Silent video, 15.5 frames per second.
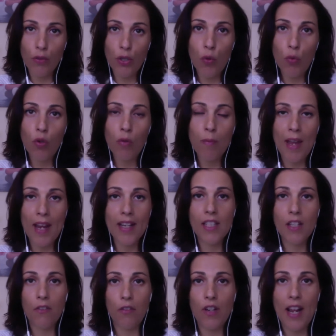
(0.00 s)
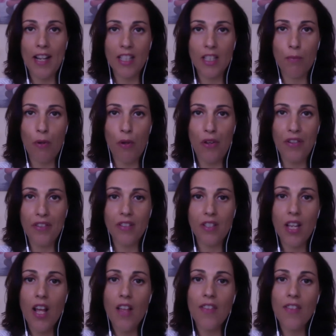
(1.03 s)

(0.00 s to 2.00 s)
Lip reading: you will meet different experts